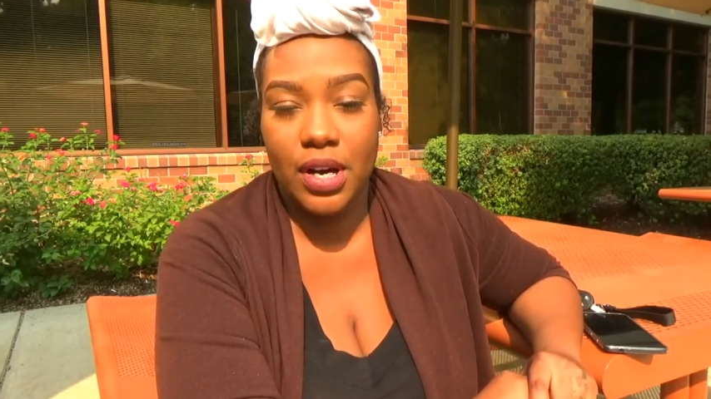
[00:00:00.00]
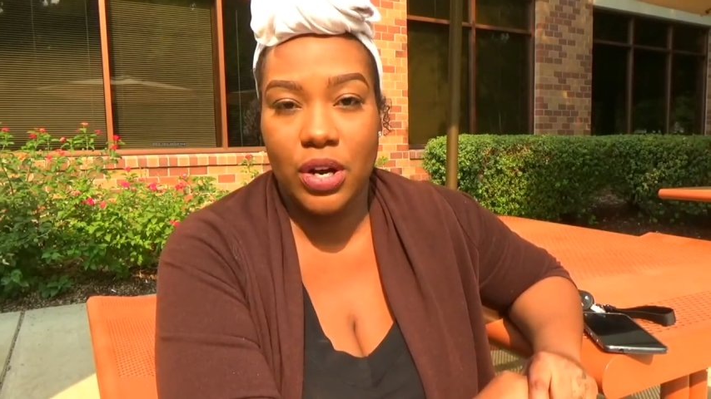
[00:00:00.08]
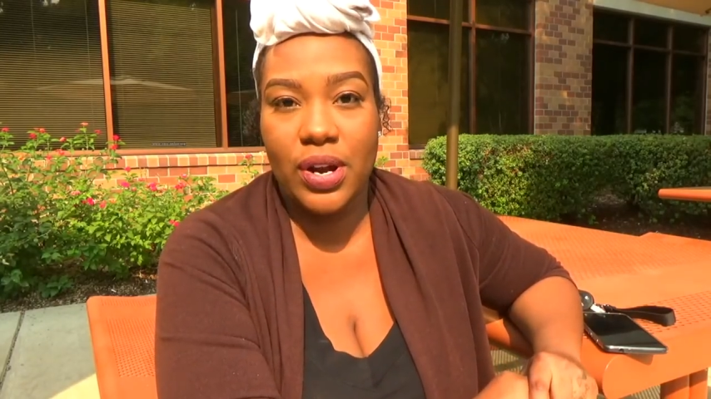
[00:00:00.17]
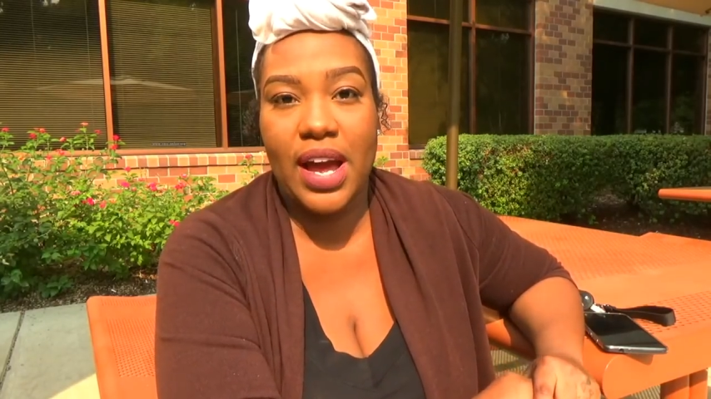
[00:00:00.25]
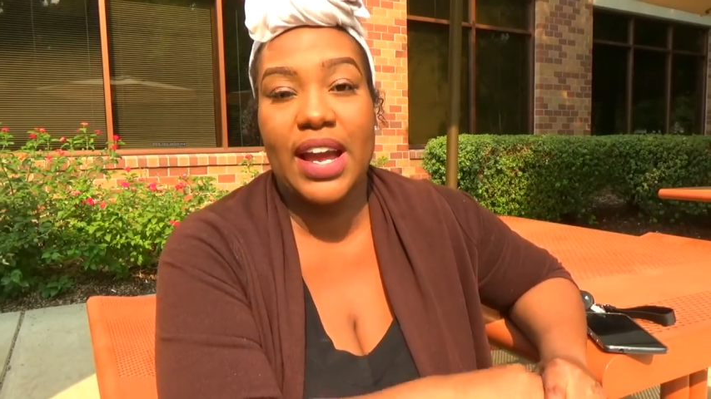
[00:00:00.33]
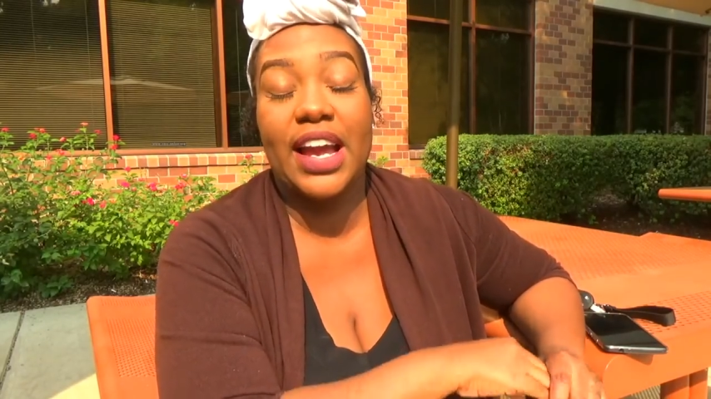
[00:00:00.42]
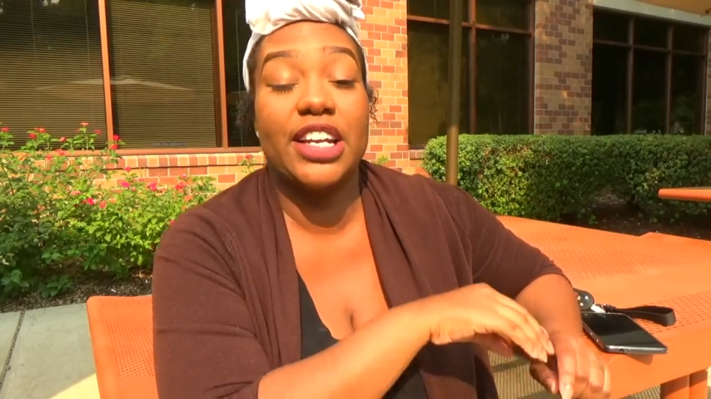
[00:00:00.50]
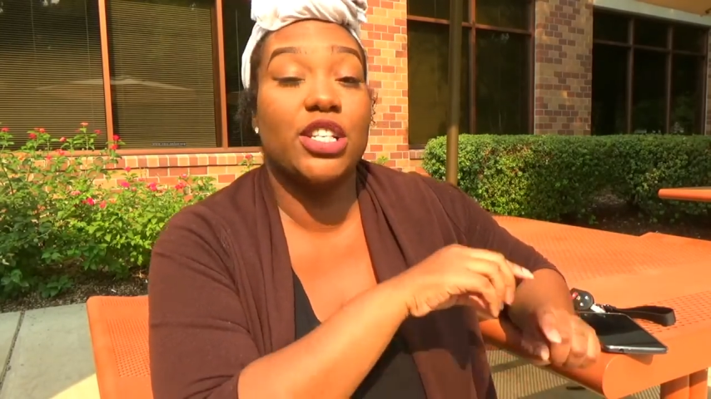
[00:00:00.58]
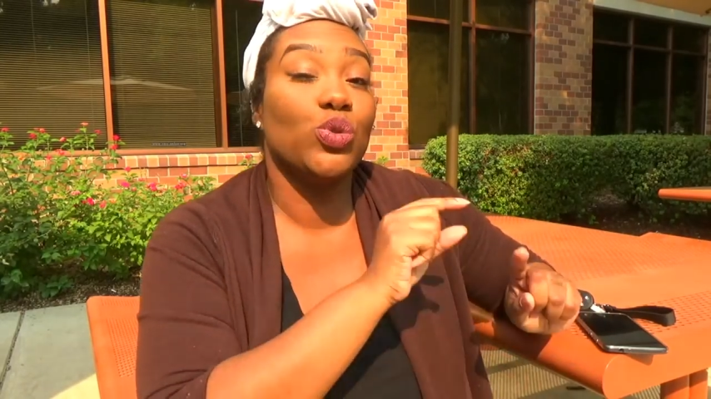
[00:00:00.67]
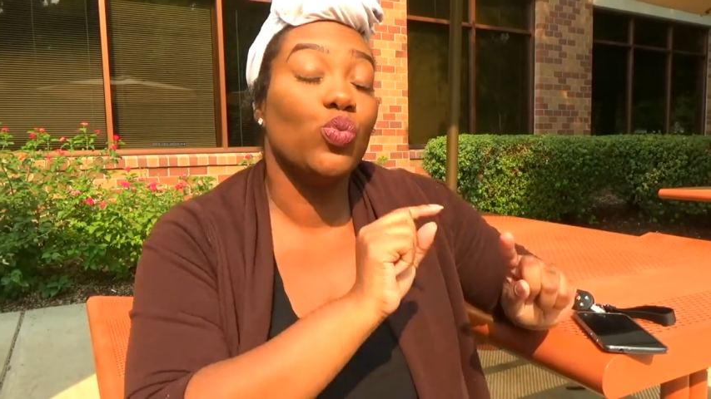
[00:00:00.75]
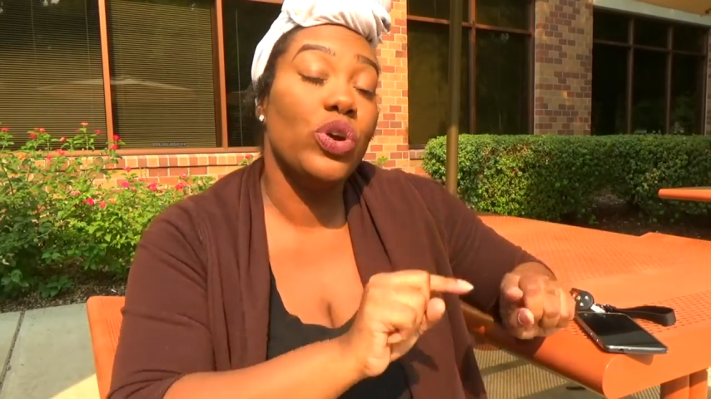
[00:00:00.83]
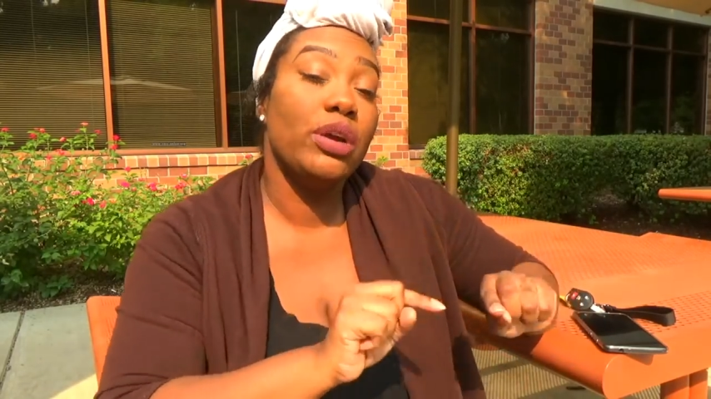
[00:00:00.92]
okay and
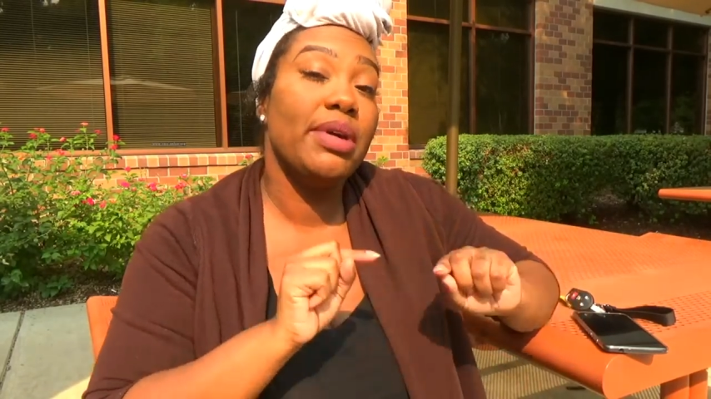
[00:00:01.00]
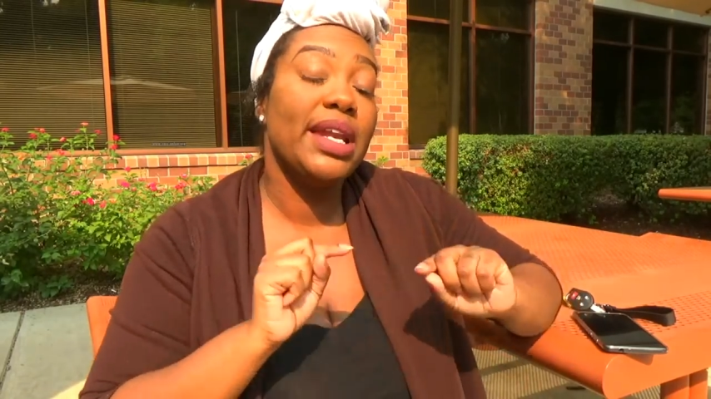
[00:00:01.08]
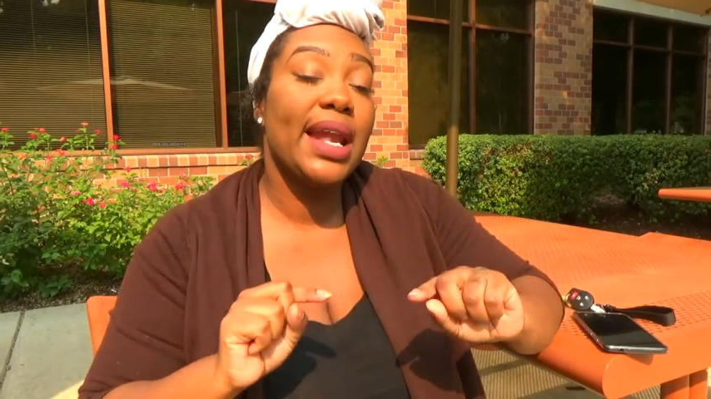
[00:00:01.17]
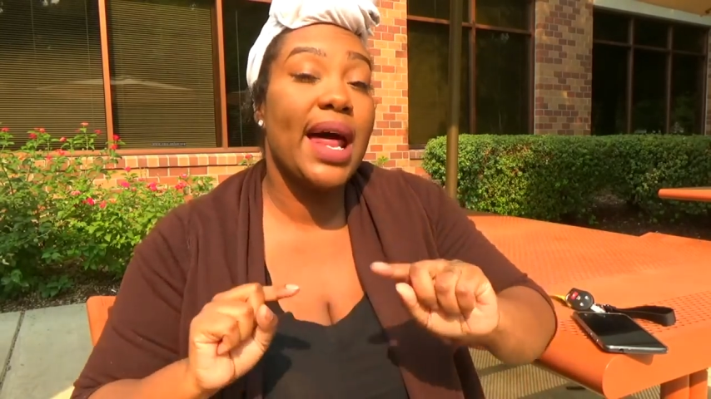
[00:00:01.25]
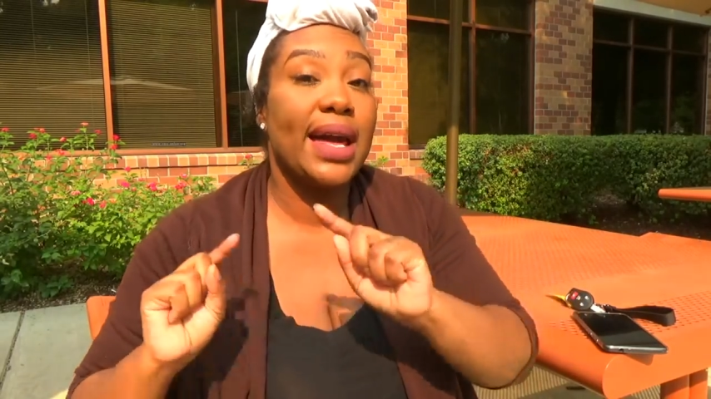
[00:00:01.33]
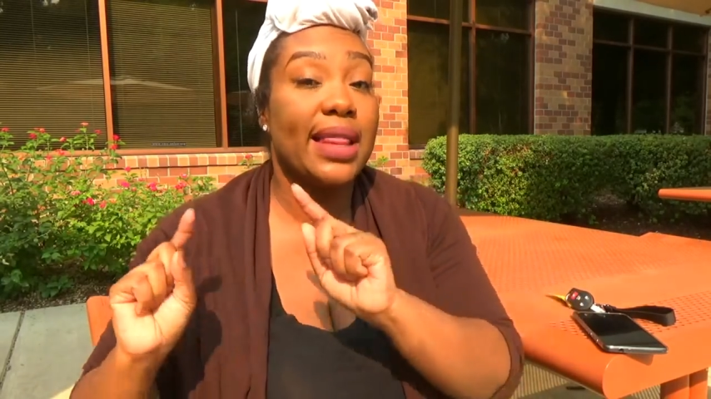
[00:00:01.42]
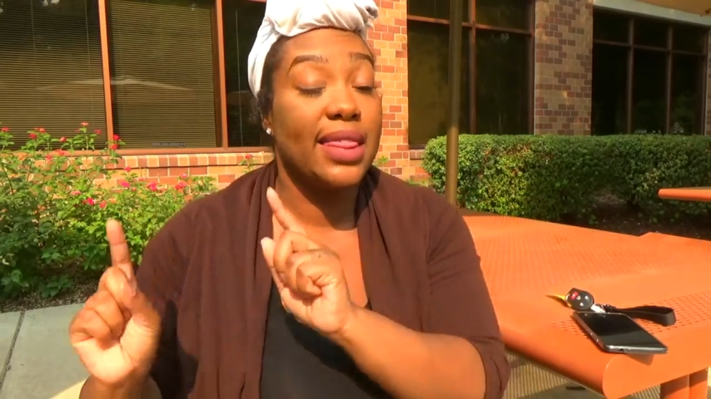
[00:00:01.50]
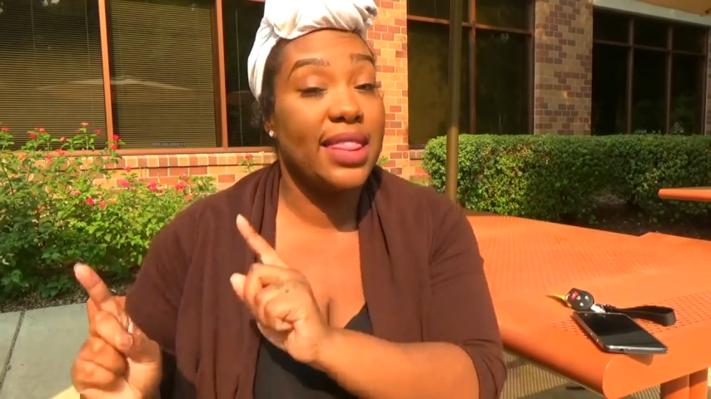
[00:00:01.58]
it's women like